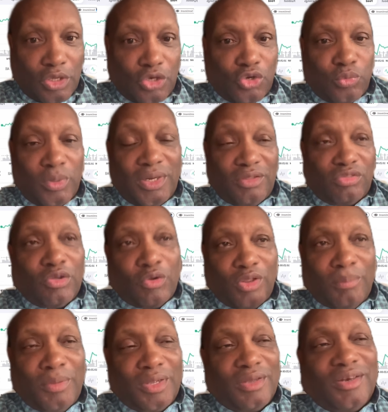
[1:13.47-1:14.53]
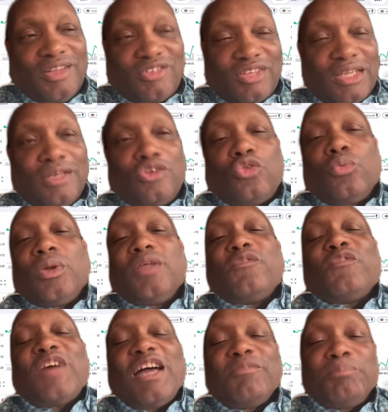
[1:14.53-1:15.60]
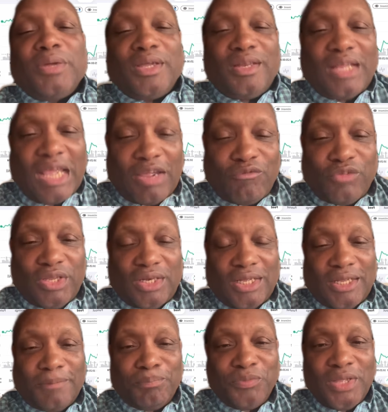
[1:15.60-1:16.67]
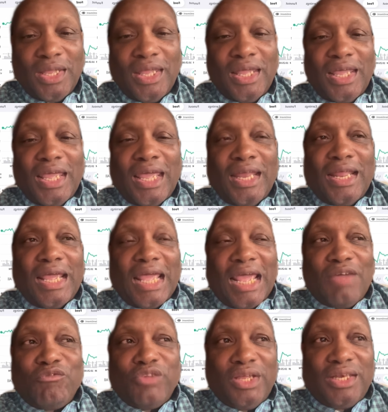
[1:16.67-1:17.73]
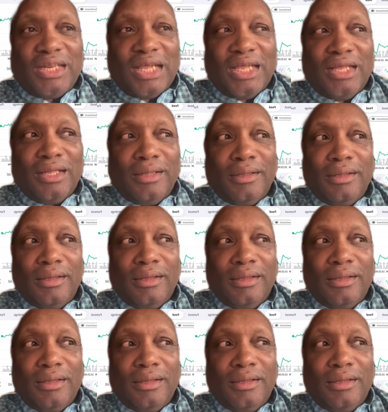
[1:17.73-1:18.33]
20, 30 million. Let's say 25 million every day. And every day,